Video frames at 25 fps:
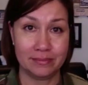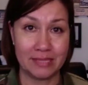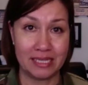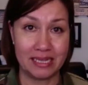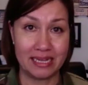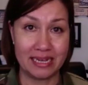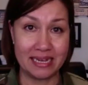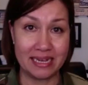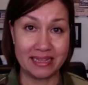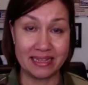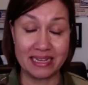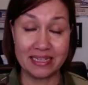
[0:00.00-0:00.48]

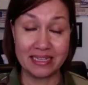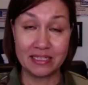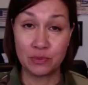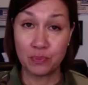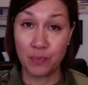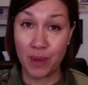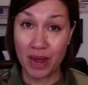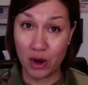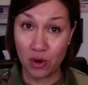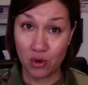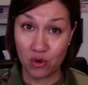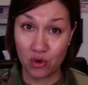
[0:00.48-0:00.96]
That's
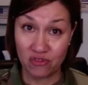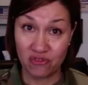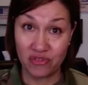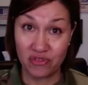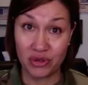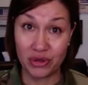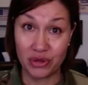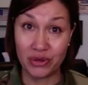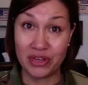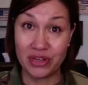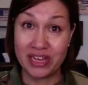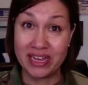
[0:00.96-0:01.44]

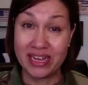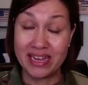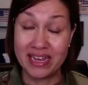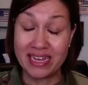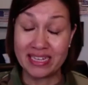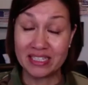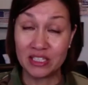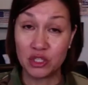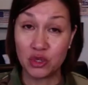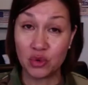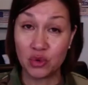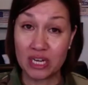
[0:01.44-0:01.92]
powerful.
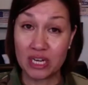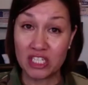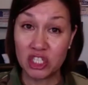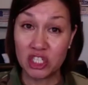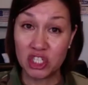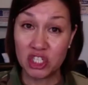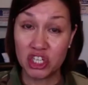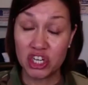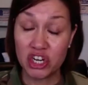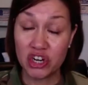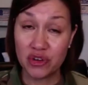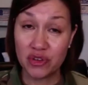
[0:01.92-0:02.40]
And so I
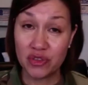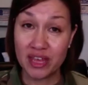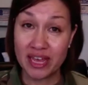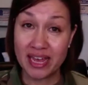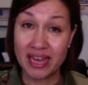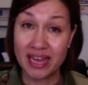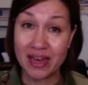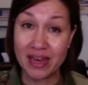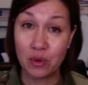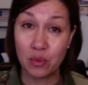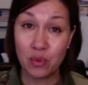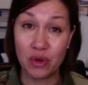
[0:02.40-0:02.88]
share
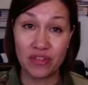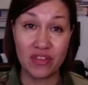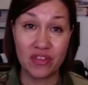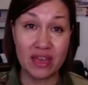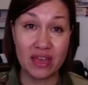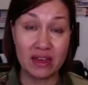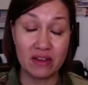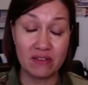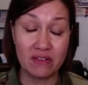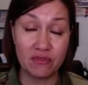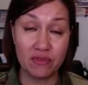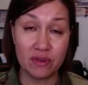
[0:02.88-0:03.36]
that with
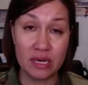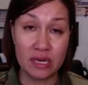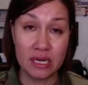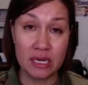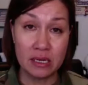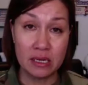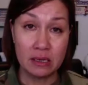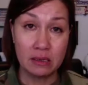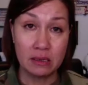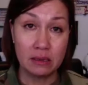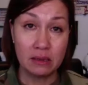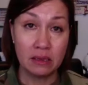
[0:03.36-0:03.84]
every
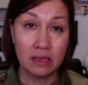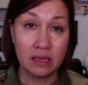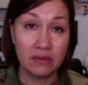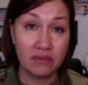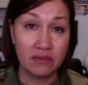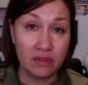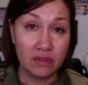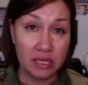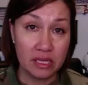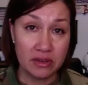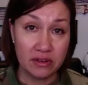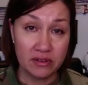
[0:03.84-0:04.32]

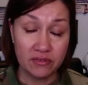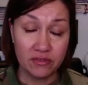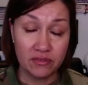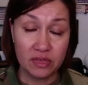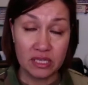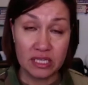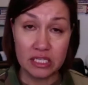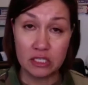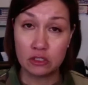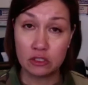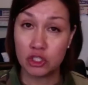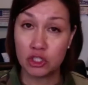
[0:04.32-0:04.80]
level of
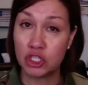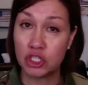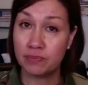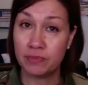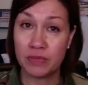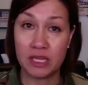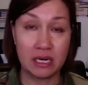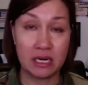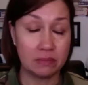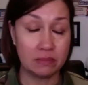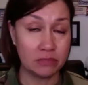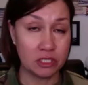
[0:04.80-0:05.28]
leadership
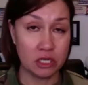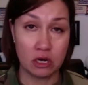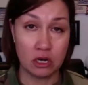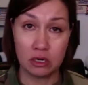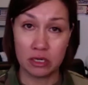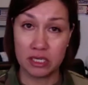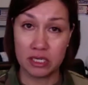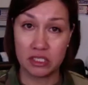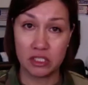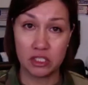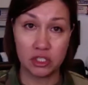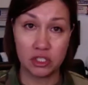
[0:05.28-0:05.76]
that I'm
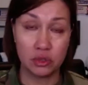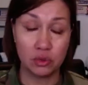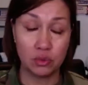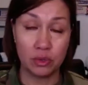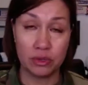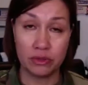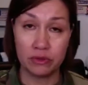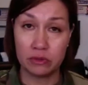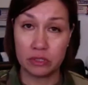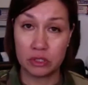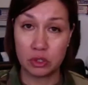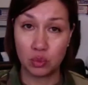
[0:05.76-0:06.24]
talking to,
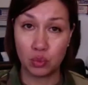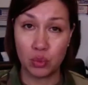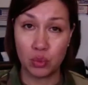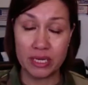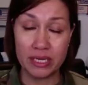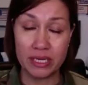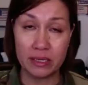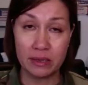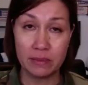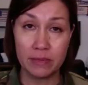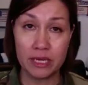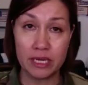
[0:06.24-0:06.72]
whether it's wing
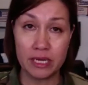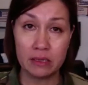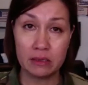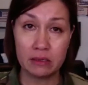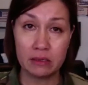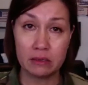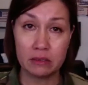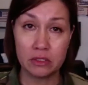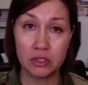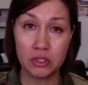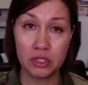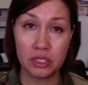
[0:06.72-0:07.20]

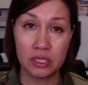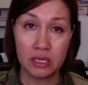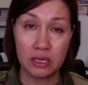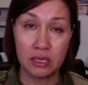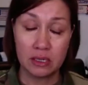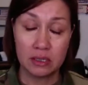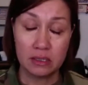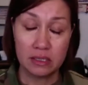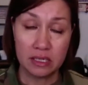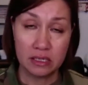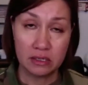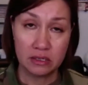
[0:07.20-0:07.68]
commanders
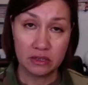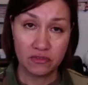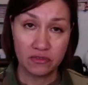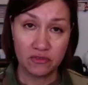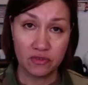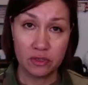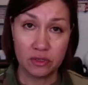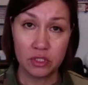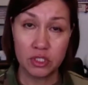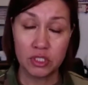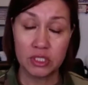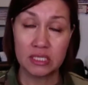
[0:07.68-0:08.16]
down to
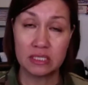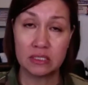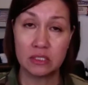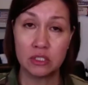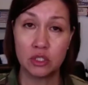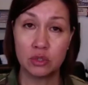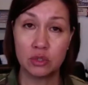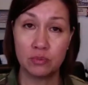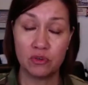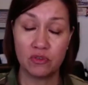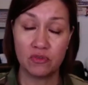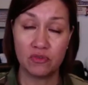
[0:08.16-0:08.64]
first line
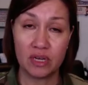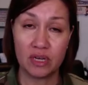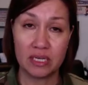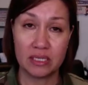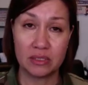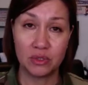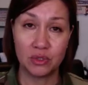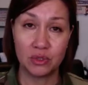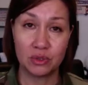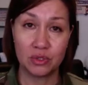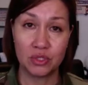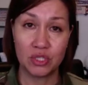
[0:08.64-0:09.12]

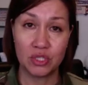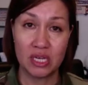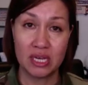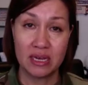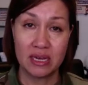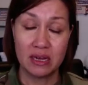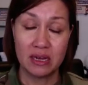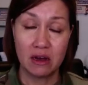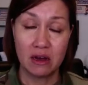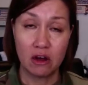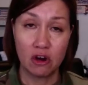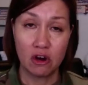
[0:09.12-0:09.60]
supervisors.
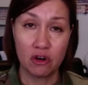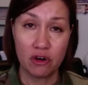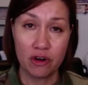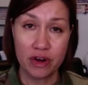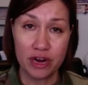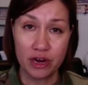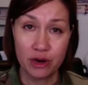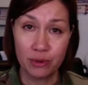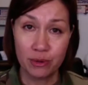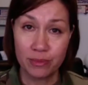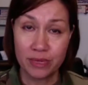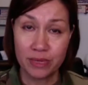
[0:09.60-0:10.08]
Our
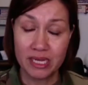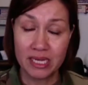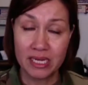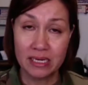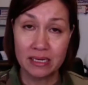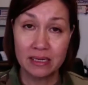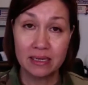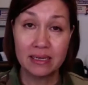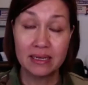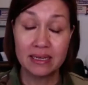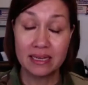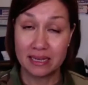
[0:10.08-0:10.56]
airmen,
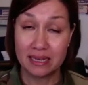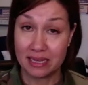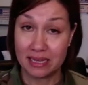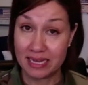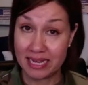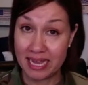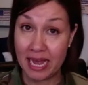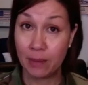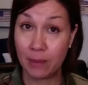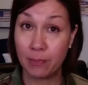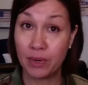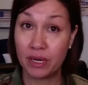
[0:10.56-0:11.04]

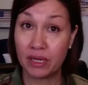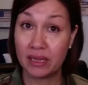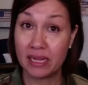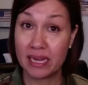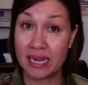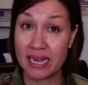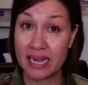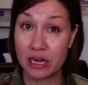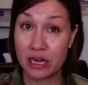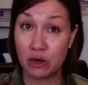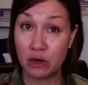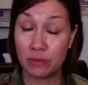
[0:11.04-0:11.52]
capital
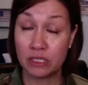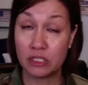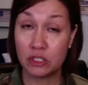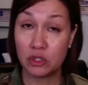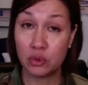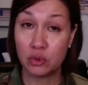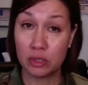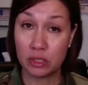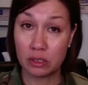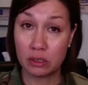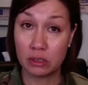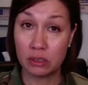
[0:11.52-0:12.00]
A airmen,
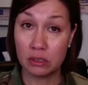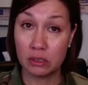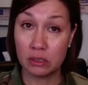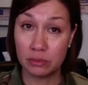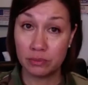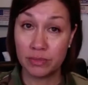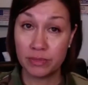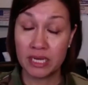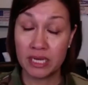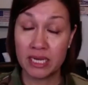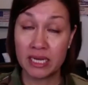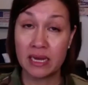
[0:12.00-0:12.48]
to include
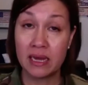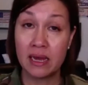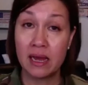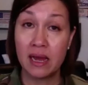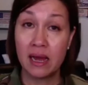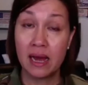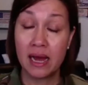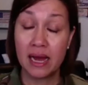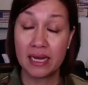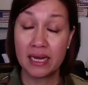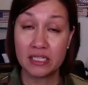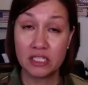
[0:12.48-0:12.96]
me,
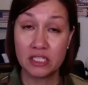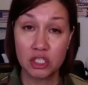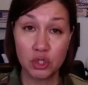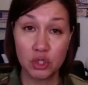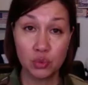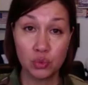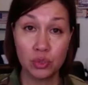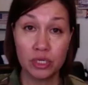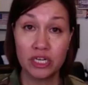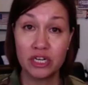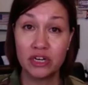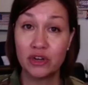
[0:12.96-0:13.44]
I just
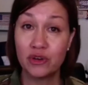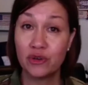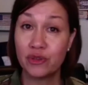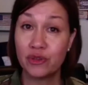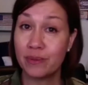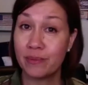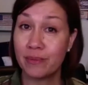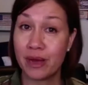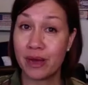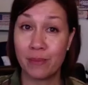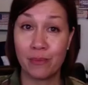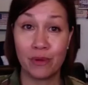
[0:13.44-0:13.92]
want to know
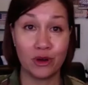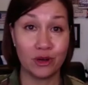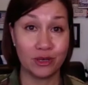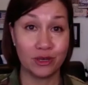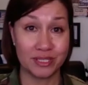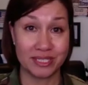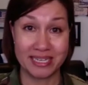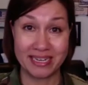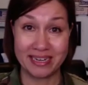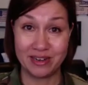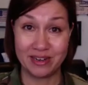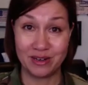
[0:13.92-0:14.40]
that my
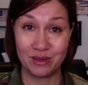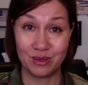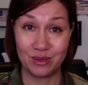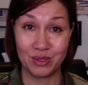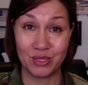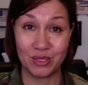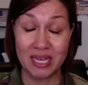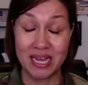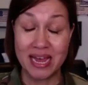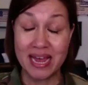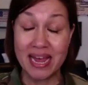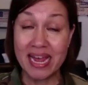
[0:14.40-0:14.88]
boss cares.
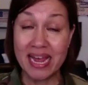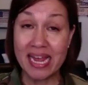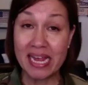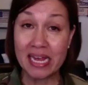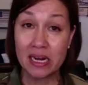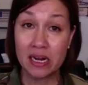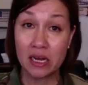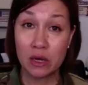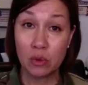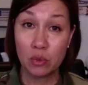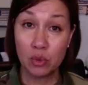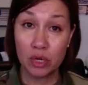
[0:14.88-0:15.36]

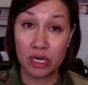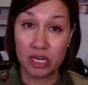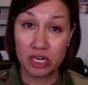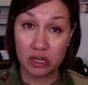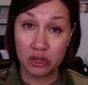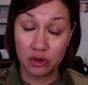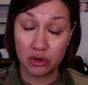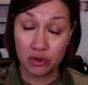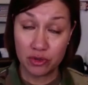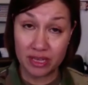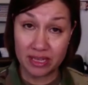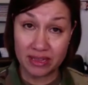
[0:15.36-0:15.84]
And I want to
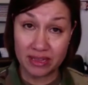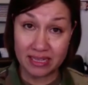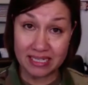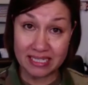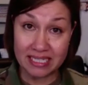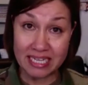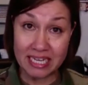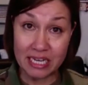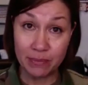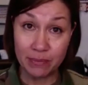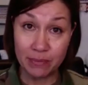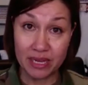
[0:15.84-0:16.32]
know that the
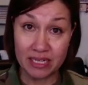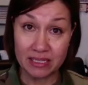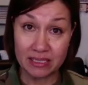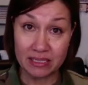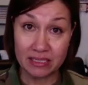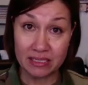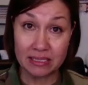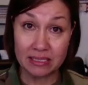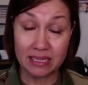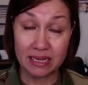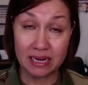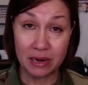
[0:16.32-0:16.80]

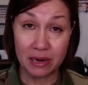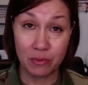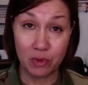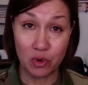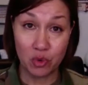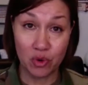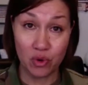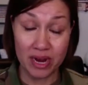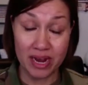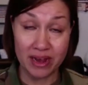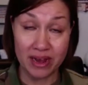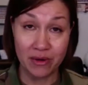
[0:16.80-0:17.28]
teammates that I'm
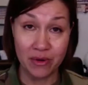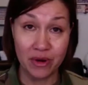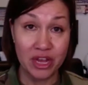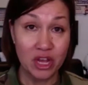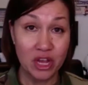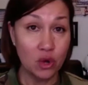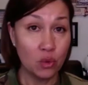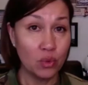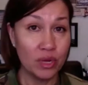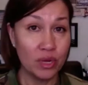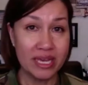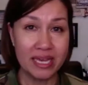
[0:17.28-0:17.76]
around,
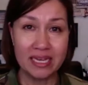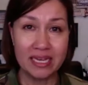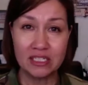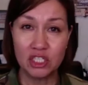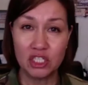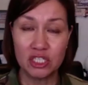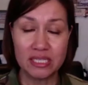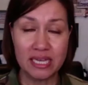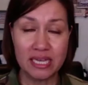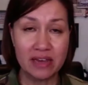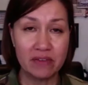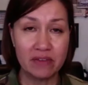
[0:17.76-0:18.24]
we can't
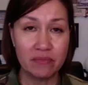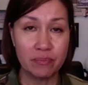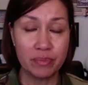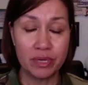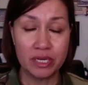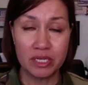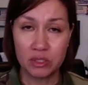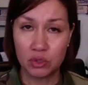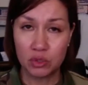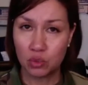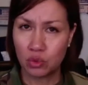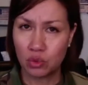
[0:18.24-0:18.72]
just have
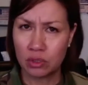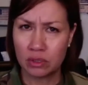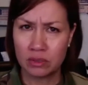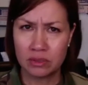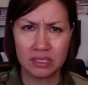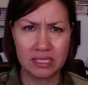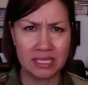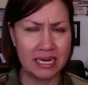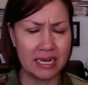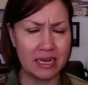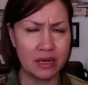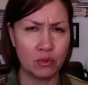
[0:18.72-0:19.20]
buzzwords
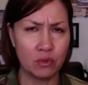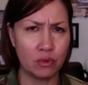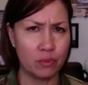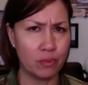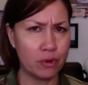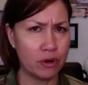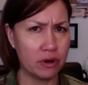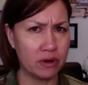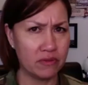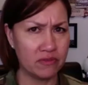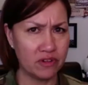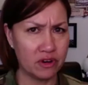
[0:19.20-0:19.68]
that, hey, we're
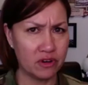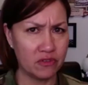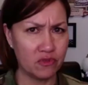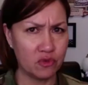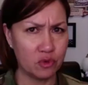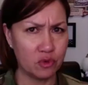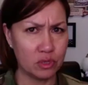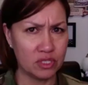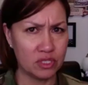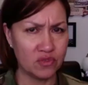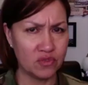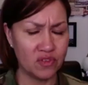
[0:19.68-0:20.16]
part of Air
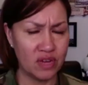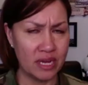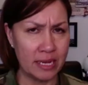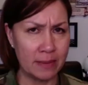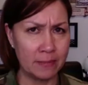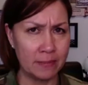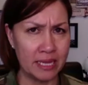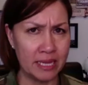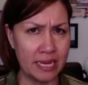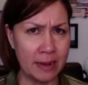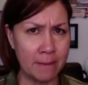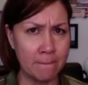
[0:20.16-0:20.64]
Force
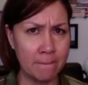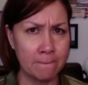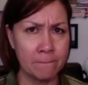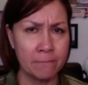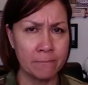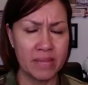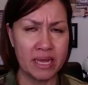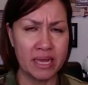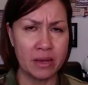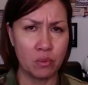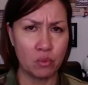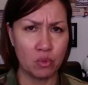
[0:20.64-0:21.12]
family
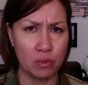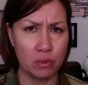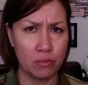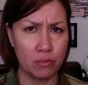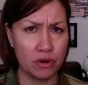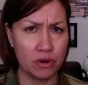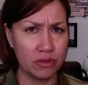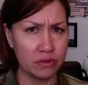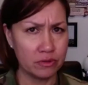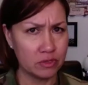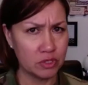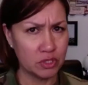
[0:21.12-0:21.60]
and we're
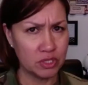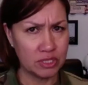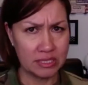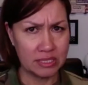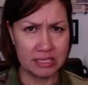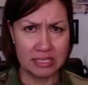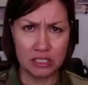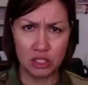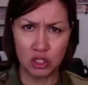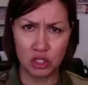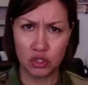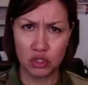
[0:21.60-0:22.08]
brothers and
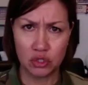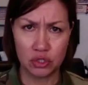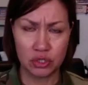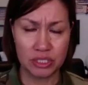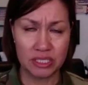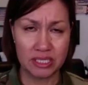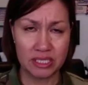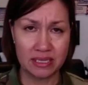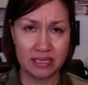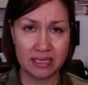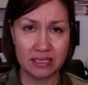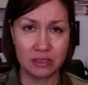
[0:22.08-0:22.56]
sisters
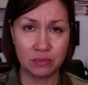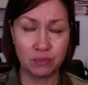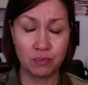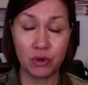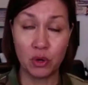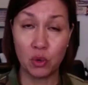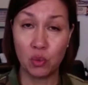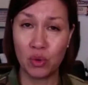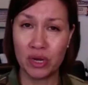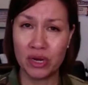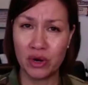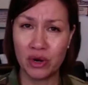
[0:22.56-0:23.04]
in this,
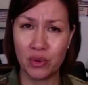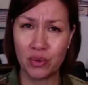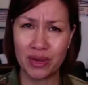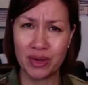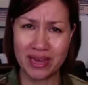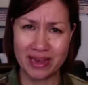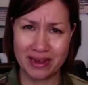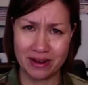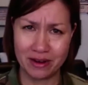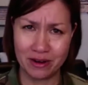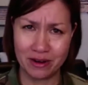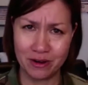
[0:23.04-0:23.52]
but we don't
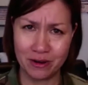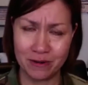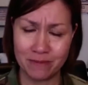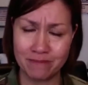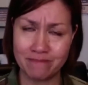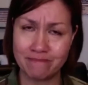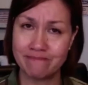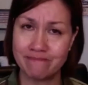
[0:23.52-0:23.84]
care,